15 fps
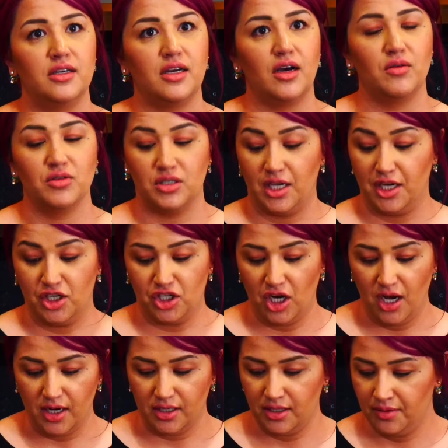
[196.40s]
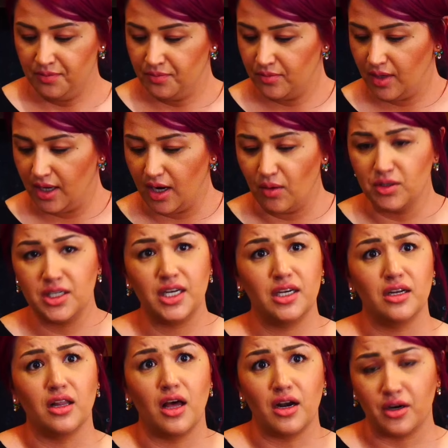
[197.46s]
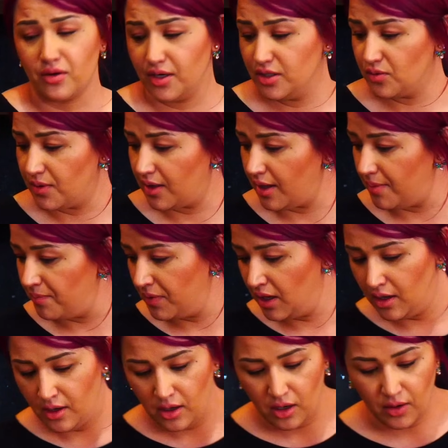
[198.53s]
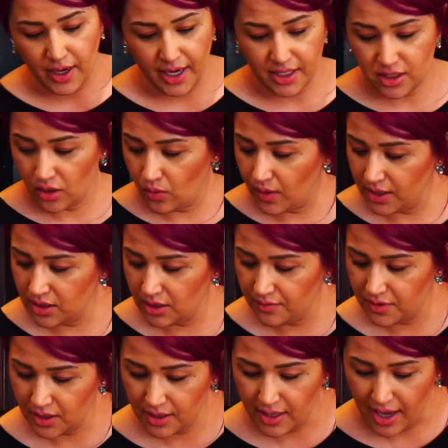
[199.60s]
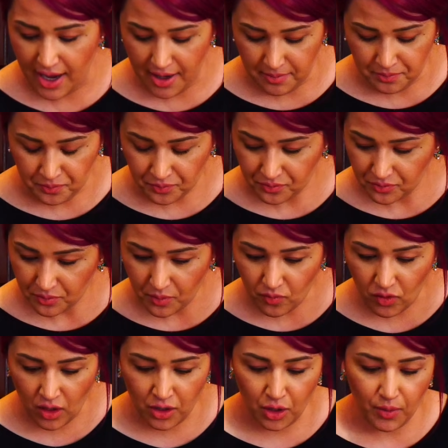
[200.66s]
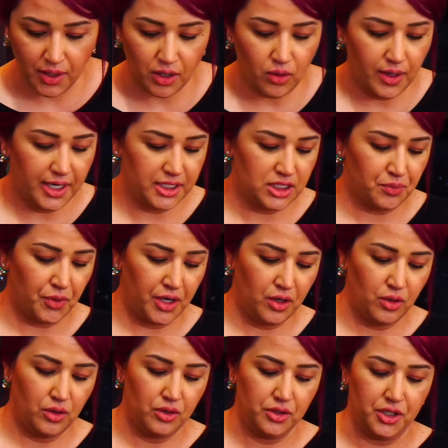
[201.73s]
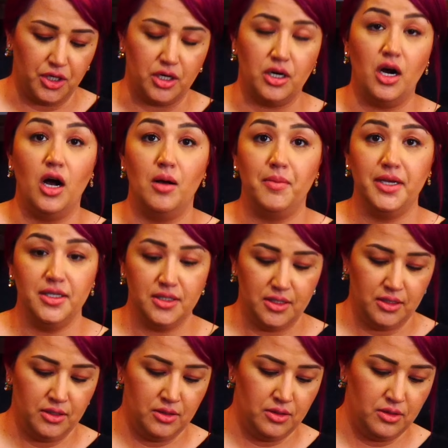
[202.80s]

I was like shocked. And I was eating a lot of greens with it. Mm-hmm. Okay, so once you've done that, you want to go ahead and sprinkle your almonds.